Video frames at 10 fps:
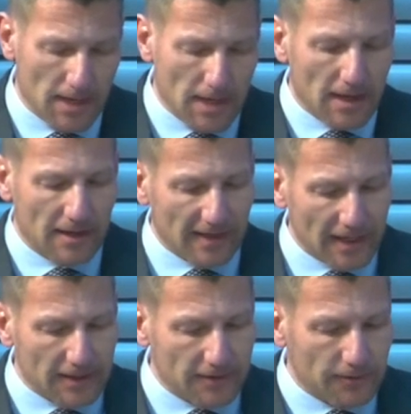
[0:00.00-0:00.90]
As
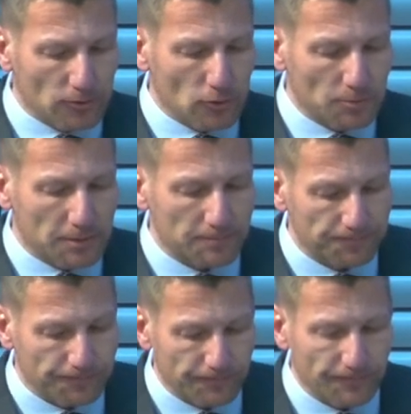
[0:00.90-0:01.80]
Allianz Group,
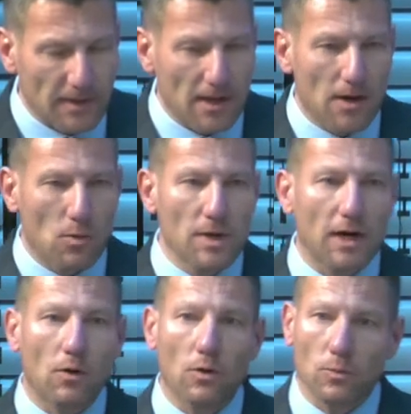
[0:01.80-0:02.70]
we
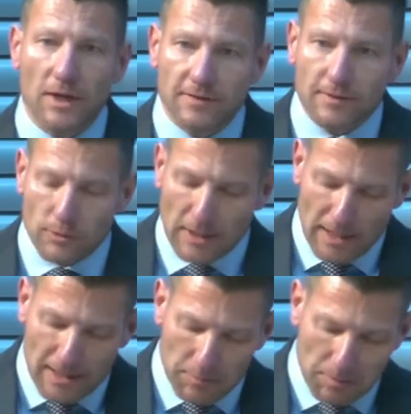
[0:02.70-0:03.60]
are always a
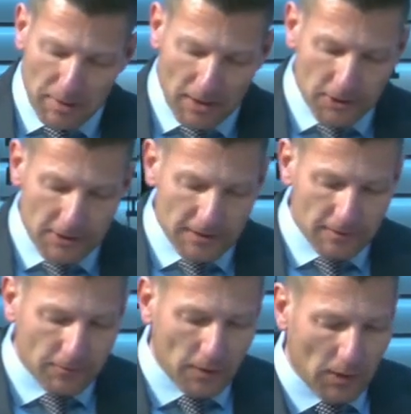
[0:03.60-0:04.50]
reliable partner
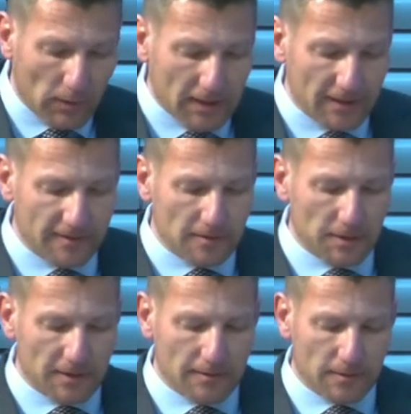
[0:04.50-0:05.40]
for our
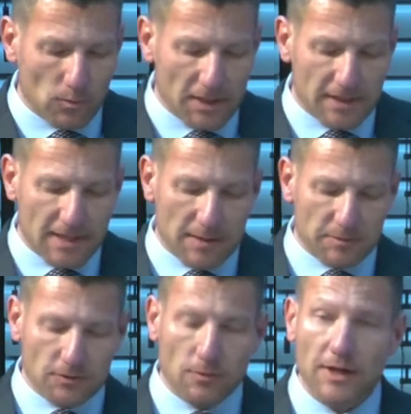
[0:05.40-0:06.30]
customers when it
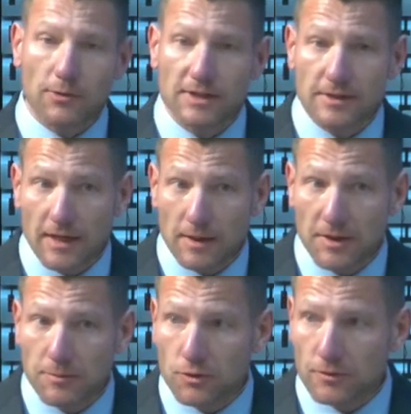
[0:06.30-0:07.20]
comes to their
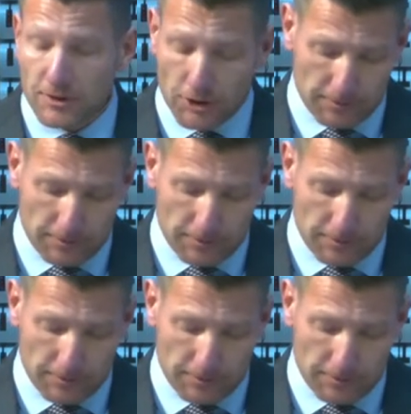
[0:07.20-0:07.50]
retirement provision.